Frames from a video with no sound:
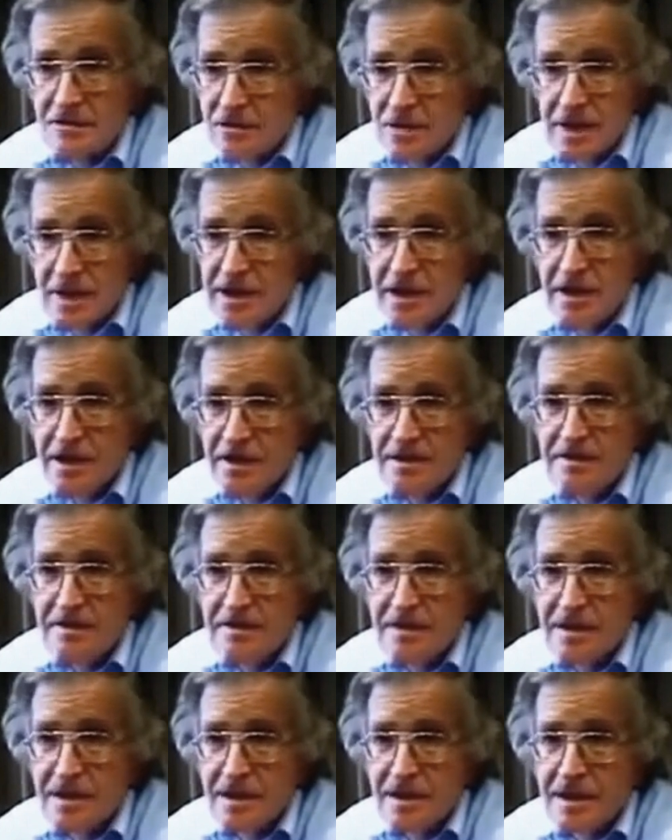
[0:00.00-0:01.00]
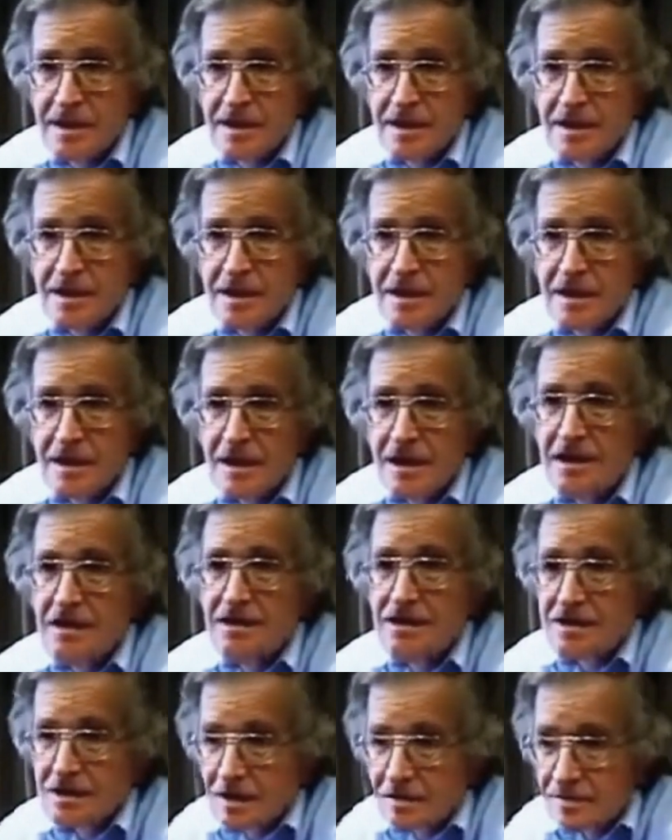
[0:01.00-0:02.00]
has gone way down
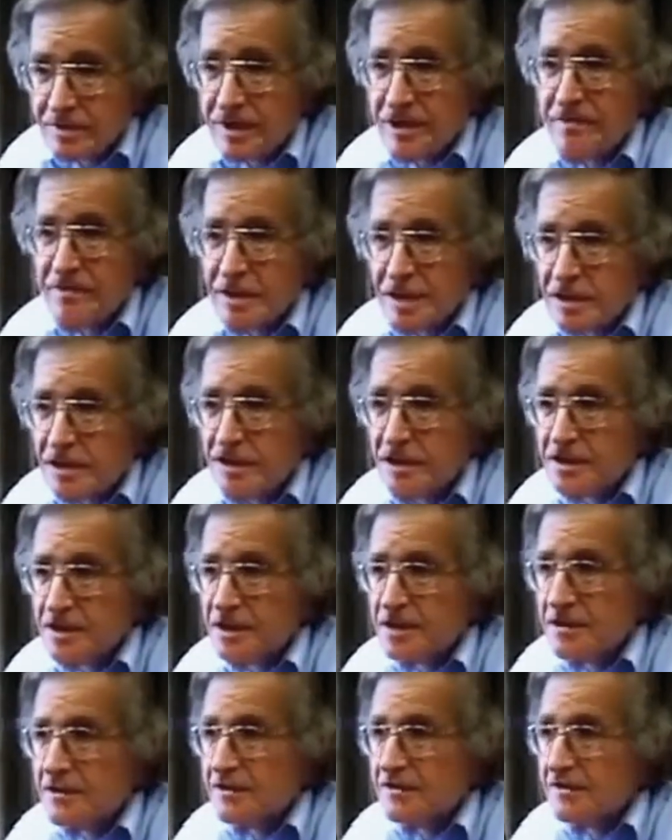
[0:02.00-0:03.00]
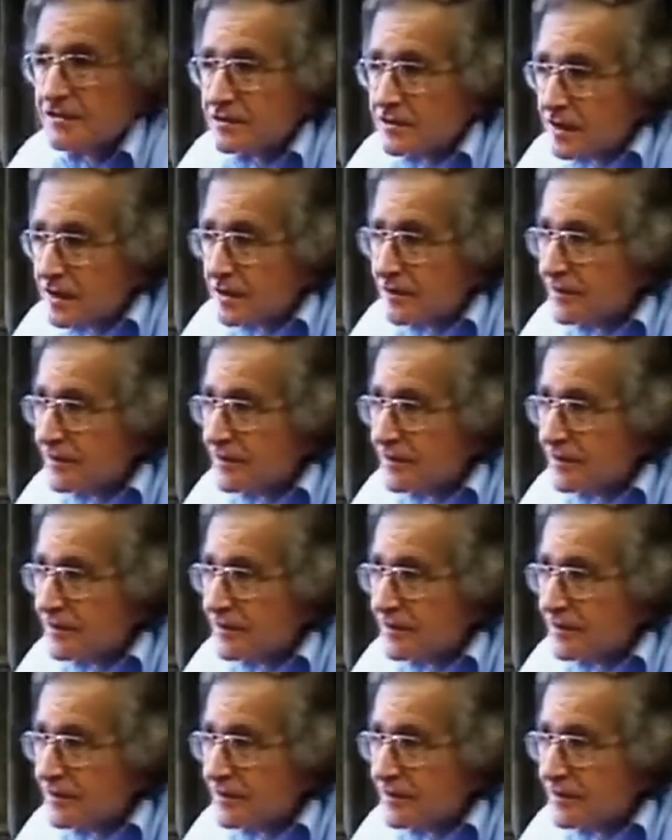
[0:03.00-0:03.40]
simply because of